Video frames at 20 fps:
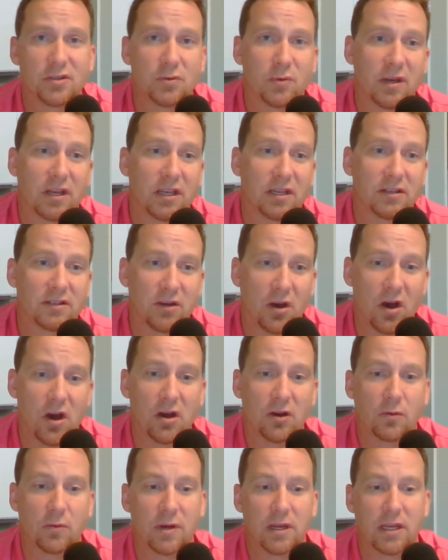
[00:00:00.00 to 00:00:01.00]
We can
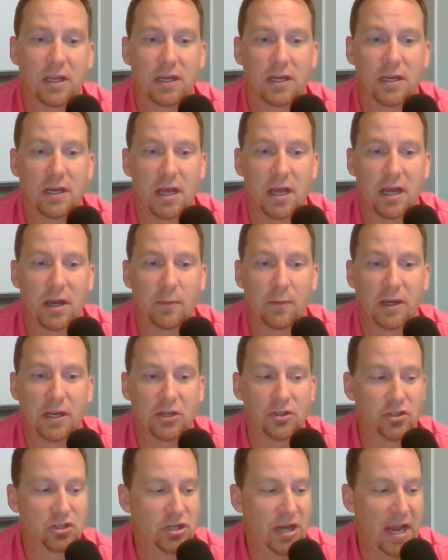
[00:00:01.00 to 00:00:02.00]
talk. We
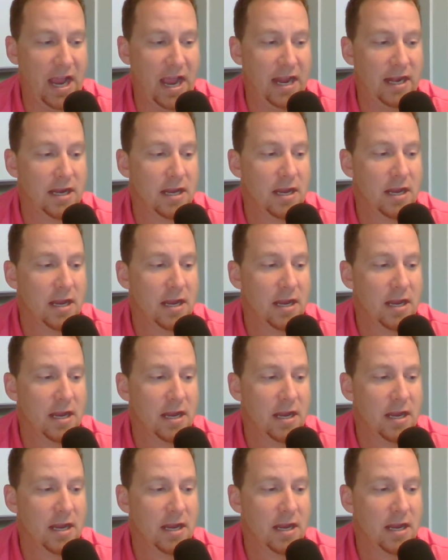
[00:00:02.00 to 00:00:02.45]
can chat.